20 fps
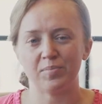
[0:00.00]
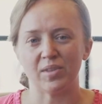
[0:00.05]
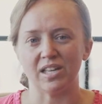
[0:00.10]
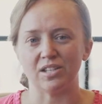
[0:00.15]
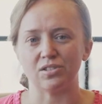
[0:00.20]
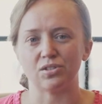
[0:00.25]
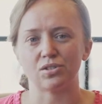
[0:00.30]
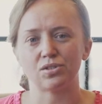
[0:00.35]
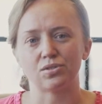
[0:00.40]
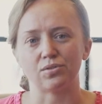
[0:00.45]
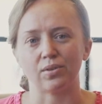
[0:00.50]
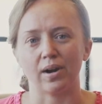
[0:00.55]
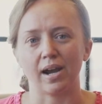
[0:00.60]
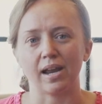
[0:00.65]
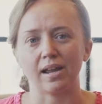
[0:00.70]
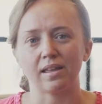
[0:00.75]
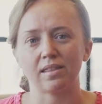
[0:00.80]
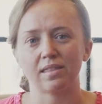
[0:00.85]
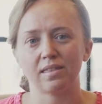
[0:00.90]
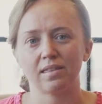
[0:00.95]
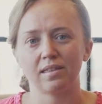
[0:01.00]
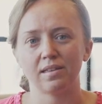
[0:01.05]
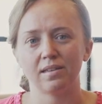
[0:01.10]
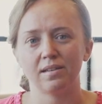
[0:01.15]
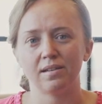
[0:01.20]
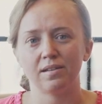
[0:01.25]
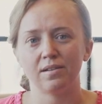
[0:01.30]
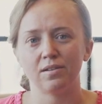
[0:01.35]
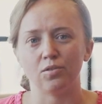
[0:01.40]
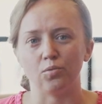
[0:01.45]
and strength.
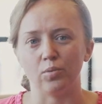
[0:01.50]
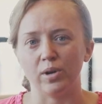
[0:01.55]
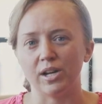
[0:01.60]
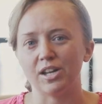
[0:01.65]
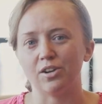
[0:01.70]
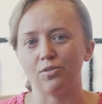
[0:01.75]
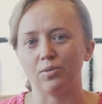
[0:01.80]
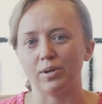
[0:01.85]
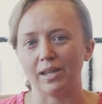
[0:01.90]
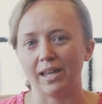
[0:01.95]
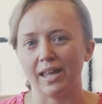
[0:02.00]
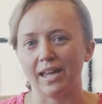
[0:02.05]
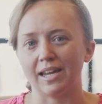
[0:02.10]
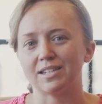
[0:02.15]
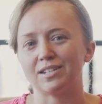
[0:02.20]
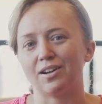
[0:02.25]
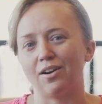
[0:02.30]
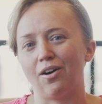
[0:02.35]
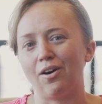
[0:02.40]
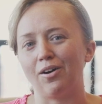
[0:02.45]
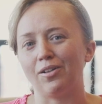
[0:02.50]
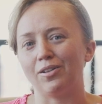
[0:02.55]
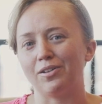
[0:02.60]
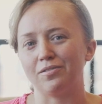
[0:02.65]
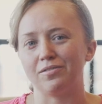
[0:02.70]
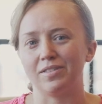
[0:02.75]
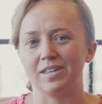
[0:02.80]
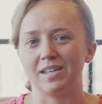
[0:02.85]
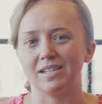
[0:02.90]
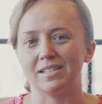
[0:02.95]
We can relate to all
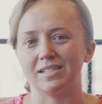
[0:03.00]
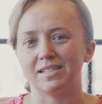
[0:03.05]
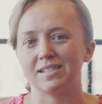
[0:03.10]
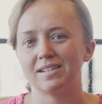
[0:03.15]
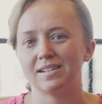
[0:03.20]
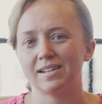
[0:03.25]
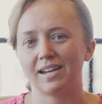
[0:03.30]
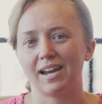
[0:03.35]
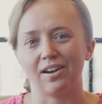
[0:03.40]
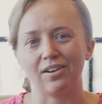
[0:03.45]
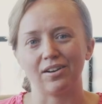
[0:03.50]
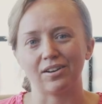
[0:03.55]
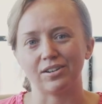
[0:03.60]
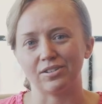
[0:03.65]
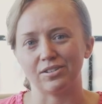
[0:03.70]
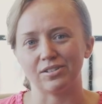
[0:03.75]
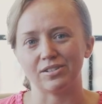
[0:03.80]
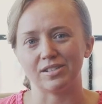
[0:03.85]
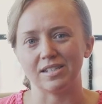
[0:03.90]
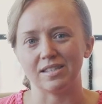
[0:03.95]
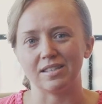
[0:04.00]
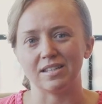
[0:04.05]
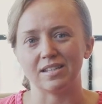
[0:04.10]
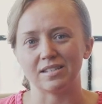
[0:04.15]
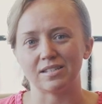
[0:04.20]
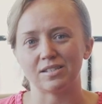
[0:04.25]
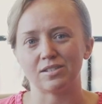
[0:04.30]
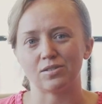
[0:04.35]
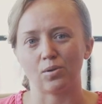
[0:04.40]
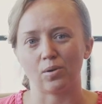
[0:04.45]
of these characters in
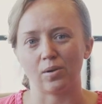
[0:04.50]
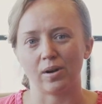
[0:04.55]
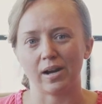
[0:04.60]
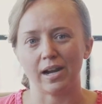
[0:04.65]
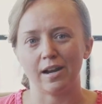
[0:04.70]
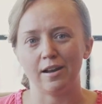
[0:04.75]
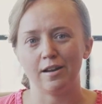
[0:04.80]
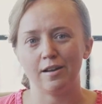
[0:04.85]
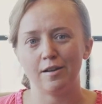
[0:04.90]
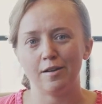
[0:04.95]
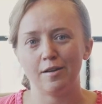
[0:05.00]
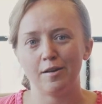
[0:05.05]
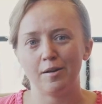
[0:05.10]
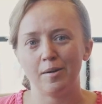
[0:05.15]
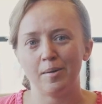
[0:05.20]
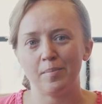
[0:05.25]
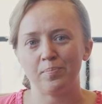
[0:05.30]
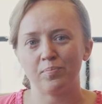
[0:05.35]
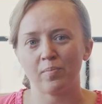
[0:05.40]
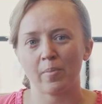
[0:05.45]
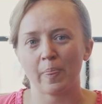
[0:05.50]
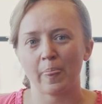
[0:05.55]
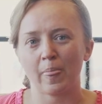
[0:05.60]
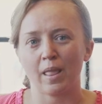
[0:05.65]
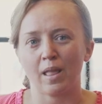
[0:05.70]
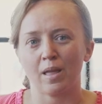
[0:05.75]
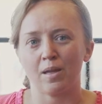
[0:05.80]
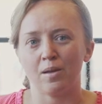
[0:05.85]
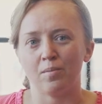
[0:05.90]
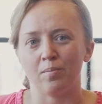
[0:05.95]
this story.
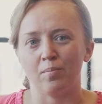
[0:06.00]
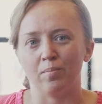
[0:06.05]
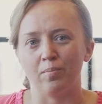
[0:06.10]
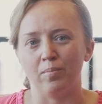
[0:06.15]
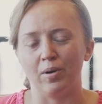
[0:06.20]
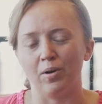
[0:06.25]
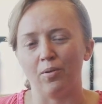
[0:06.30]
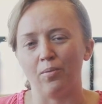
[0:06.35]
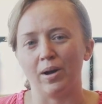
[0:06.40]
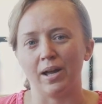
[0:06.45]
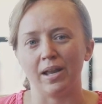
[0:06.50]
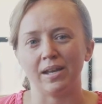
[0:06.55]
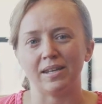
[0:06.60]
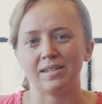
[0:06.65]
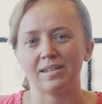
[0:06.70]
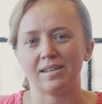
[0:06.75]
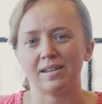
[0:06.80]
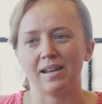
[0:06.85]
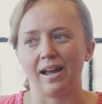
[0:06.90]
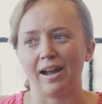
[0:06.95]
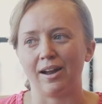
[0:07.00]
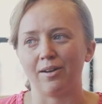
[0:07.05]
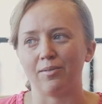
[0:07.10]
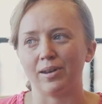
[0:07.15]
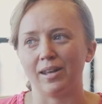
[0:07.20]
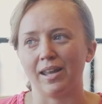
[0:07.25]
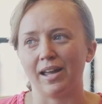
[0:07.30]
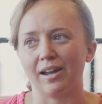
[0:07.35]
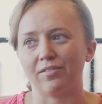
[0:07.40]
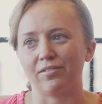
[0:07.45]
But what I
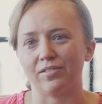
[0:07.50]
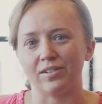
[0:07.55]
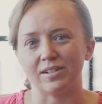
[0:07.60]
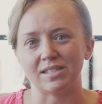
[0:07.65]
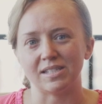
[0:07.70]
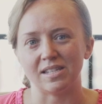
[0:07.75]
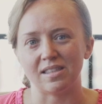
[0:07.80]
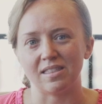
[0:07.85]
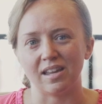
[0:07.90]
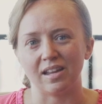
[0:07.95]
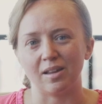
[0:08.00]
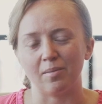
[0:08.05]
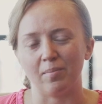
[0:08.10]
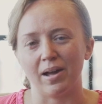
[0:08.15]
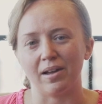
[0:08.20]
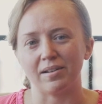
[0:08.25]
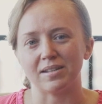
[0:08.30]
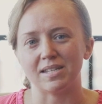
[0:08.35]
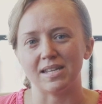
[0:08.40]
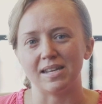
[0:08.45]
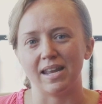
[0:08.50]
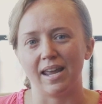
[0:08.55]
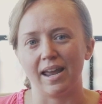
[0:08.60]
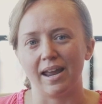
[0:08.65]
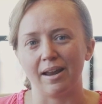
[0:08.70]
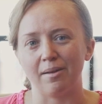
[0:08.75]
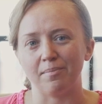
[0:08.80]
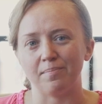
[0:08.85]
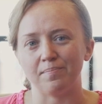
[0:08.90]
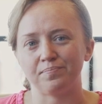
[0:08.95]
would like for us to think about
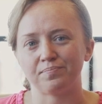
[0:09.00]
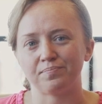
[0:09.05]
today